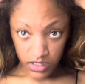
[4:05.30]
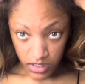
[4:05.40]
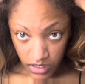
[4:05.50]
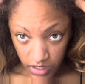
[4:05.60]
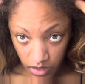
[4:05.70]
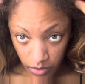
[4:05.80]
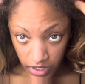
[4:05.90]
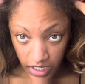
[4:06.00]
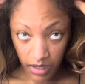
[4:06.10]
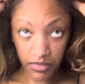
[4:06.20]
it's just like the
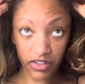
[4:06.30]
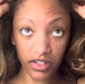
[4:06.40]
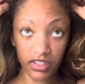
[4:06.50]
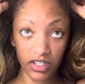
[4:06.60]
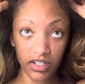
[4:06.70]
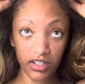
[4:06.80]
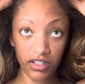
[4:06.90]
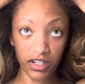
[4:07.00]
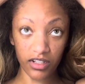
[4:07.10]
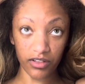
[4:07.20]
wig cap being right there
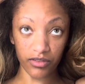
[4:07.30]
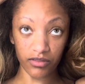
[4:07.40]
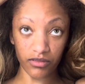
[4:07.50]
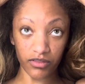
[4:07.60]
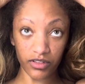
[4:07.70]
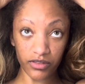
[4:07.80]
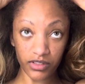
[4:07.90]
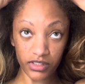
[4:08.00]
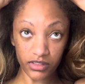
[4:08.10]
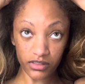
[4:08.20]
kind of
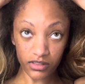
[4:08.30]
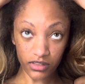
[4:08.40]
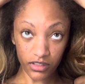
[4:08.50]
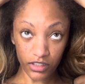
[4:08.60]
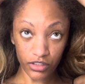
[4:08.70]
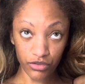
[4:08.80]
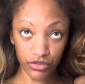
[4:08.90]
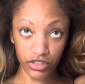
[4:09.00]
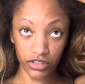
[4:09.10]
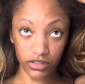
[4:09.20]
ruins the
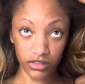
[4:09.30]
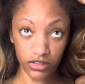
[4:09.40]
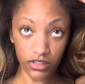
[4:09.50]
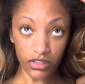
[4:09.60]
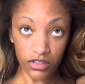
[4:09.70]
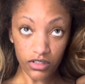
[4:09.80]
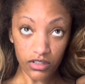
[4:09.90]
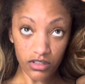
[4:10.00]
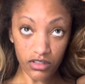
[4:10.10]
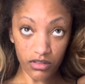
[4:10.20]
illusion.
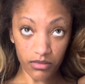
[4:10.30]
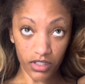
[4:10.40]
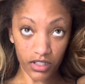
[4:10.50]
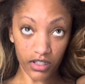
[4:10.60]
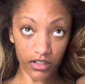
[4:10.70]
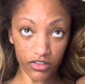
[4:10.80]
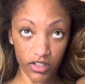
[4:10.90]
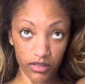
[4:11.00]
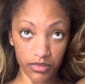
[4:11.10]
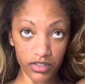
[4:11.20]
So I'm like kind of
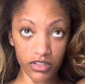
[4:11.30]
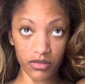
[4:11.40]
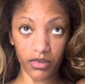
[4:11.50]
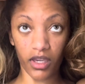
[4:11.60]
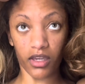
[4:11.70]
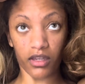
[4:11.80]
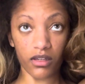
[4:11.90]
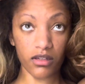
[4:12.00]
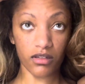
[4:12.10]
trying to push it back.